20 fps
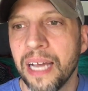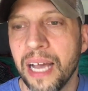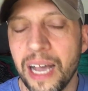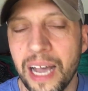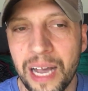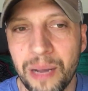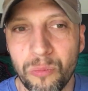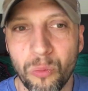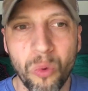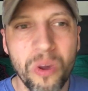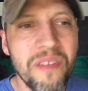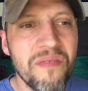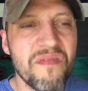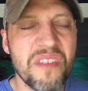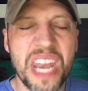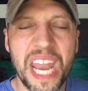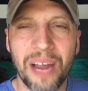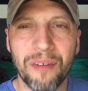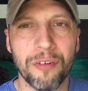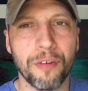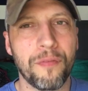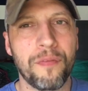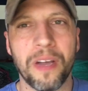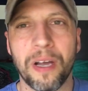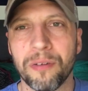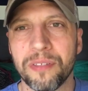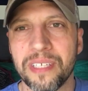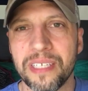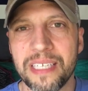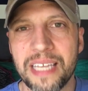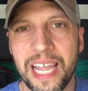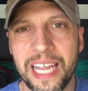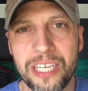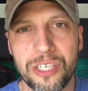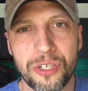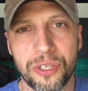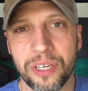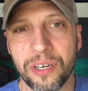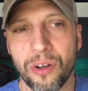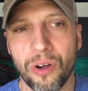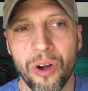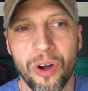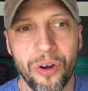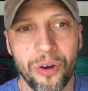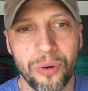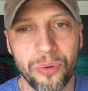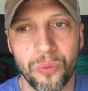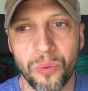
Um, we've never felt in danger at all